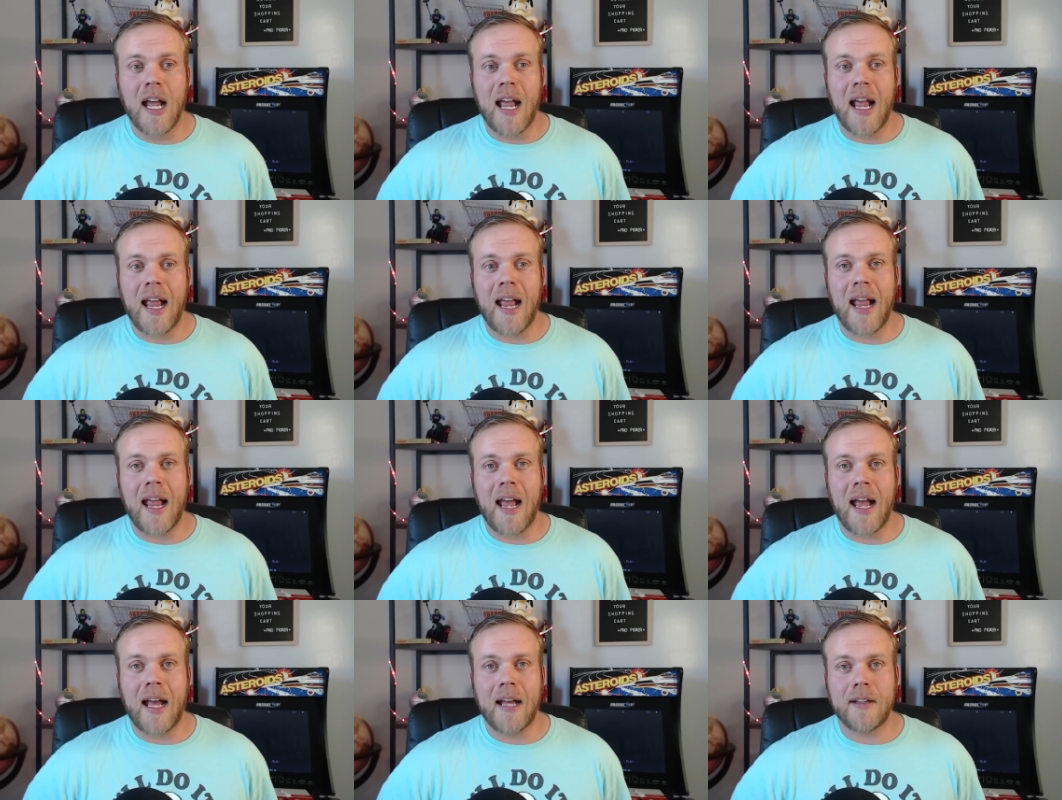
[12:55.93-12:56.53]

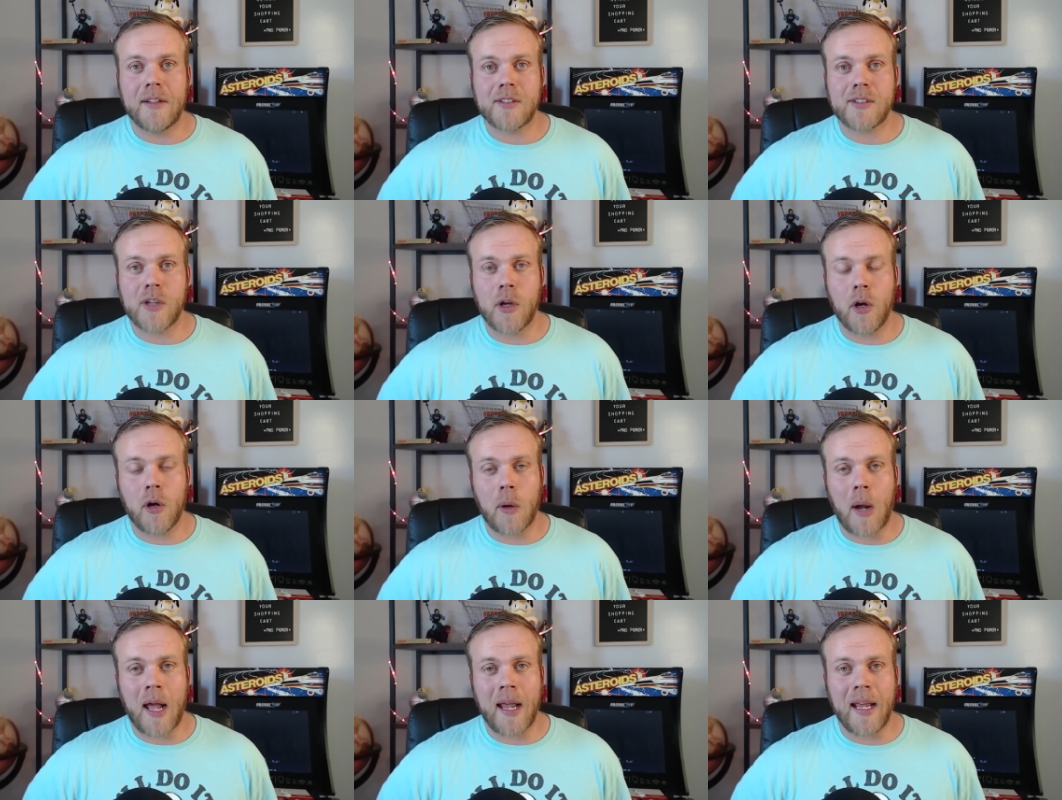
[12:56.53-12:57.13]
And
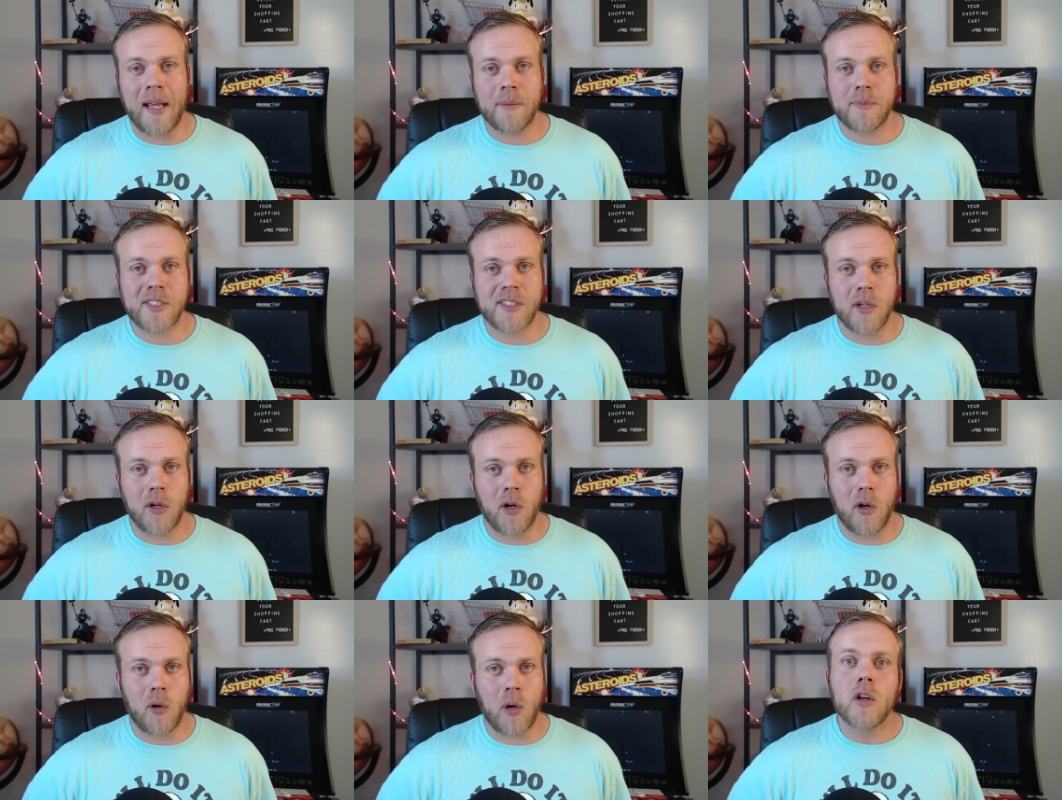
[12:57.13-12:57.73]
so I am
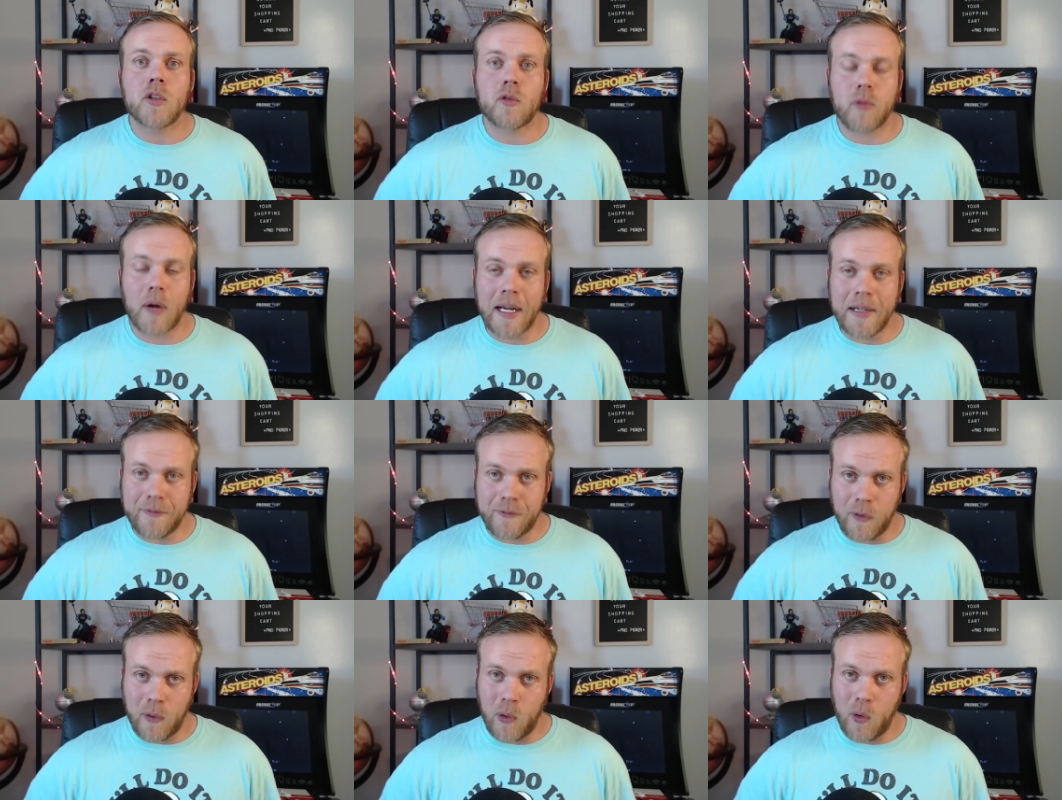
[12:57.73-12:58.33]
still
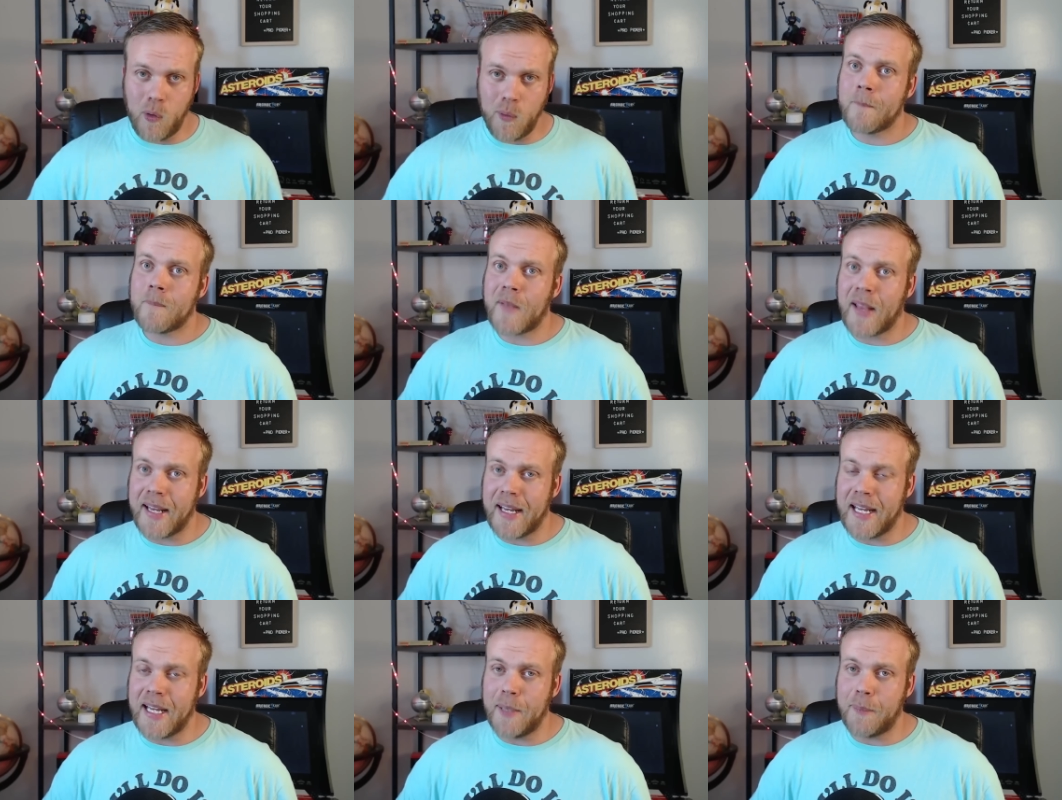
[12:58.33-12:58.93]
grateful
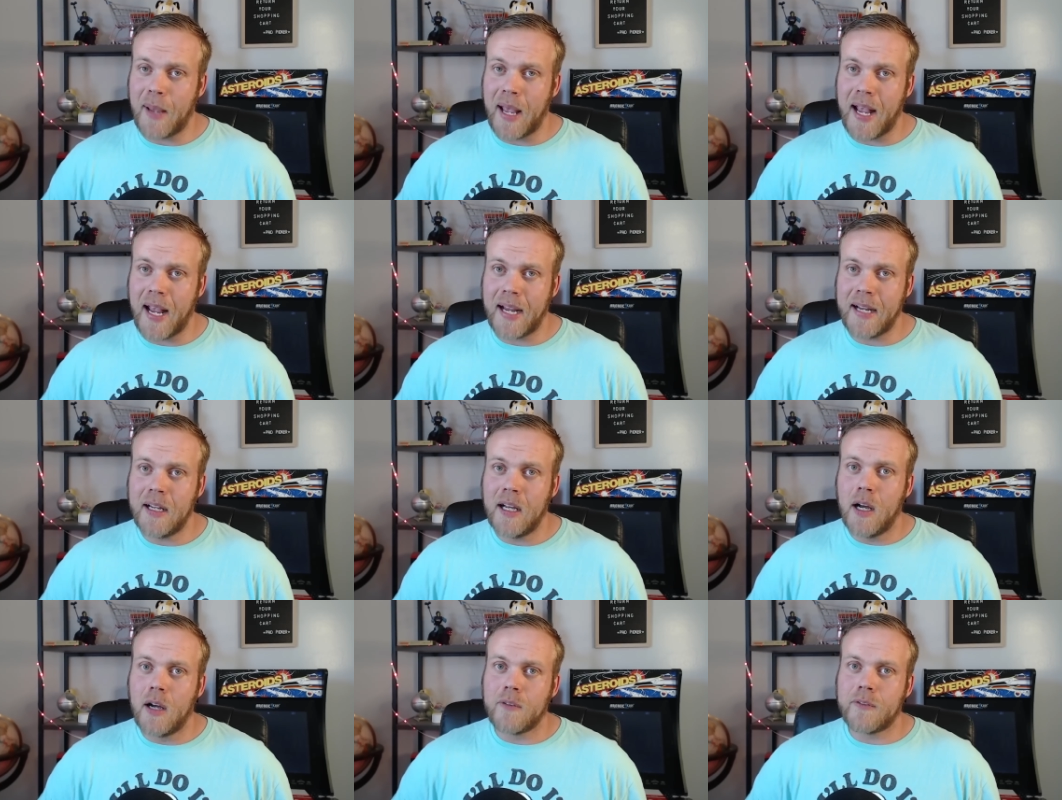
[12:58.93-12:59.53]
to
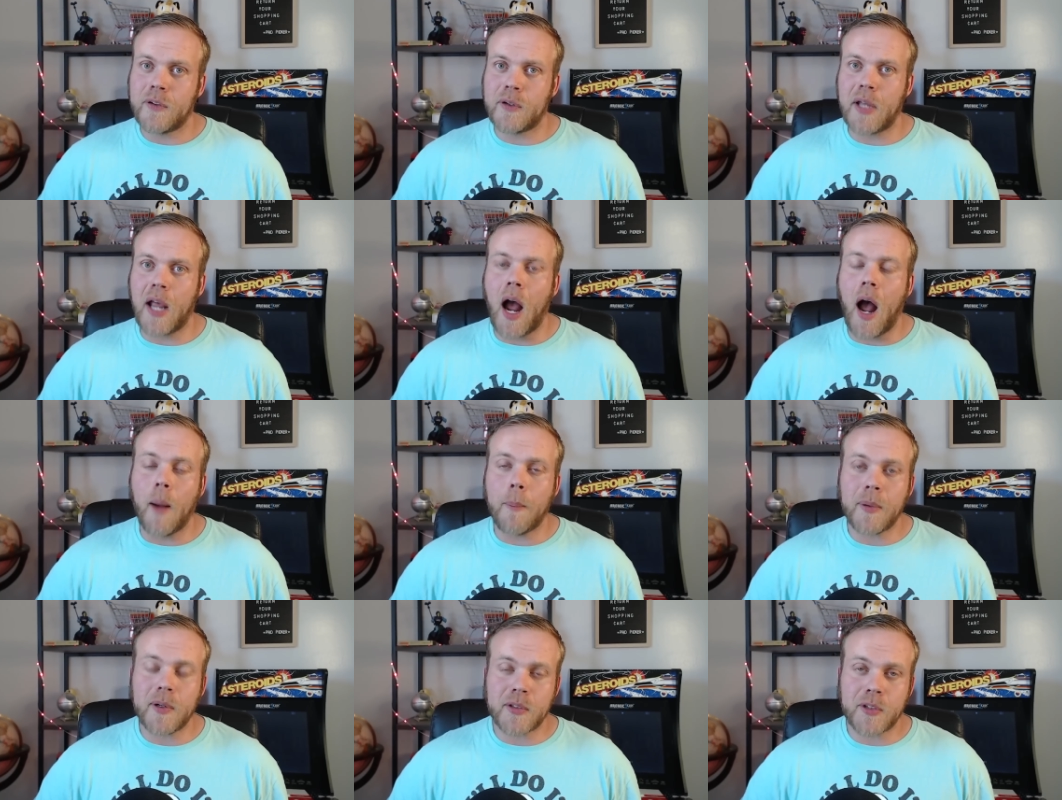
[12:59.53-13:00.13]
eBay for the
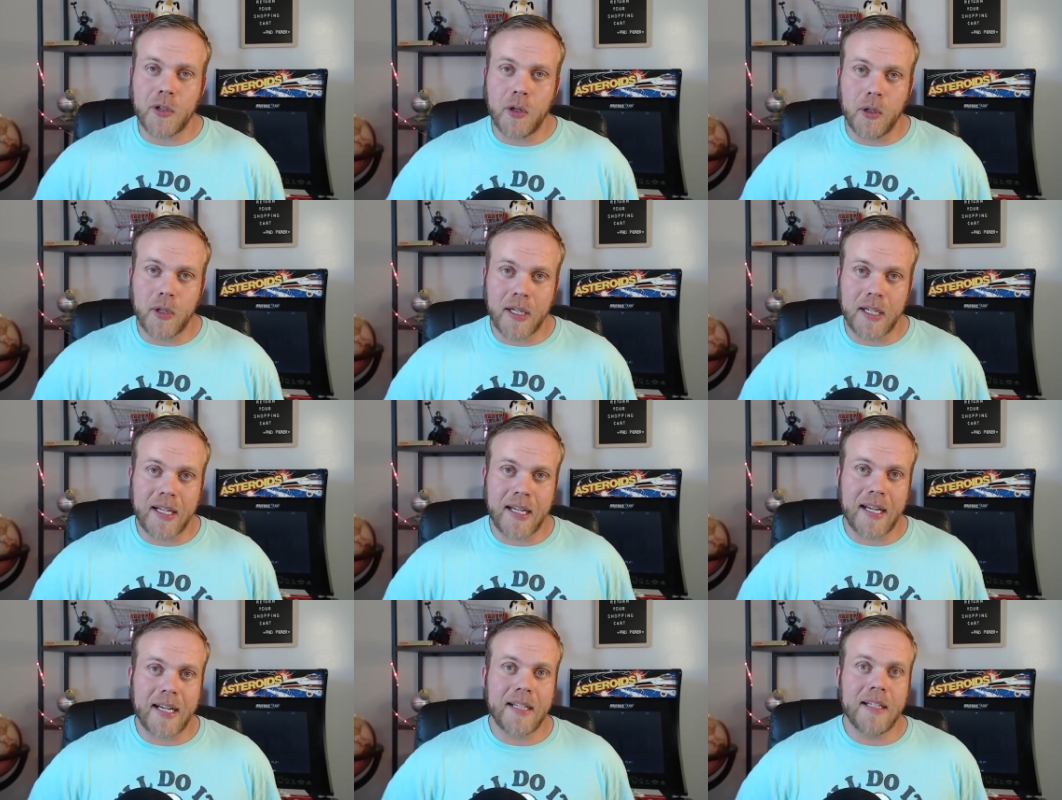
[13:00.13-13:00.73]

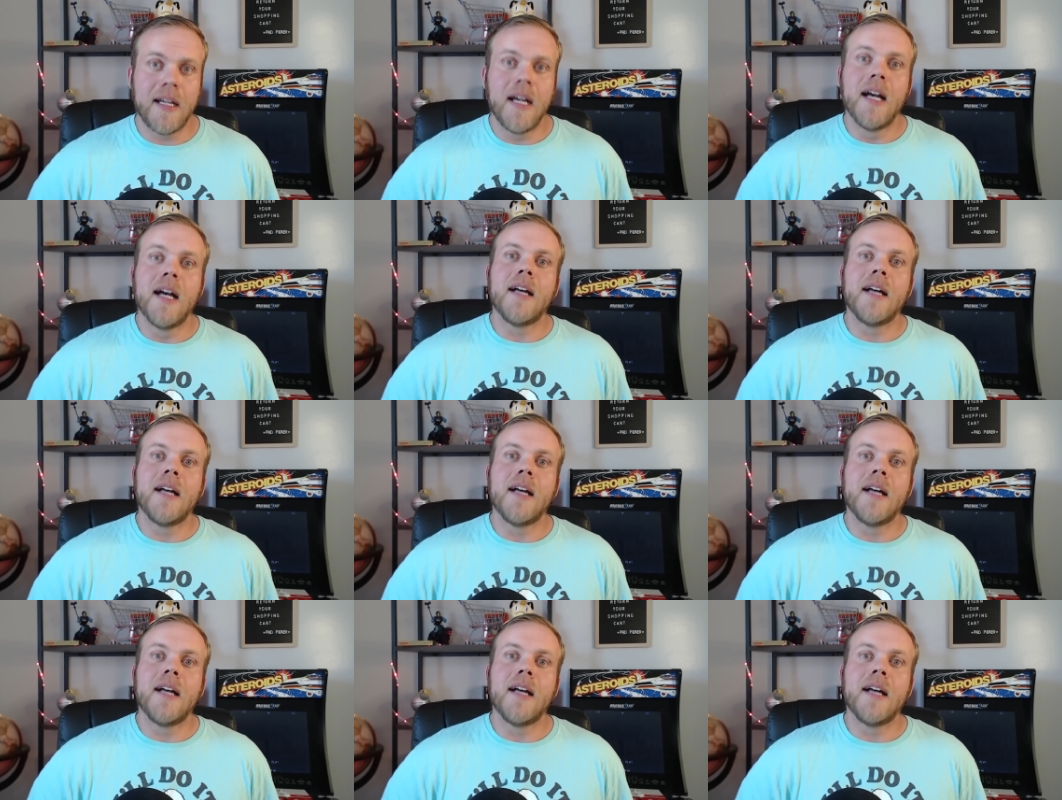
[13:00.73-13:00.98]
opportunity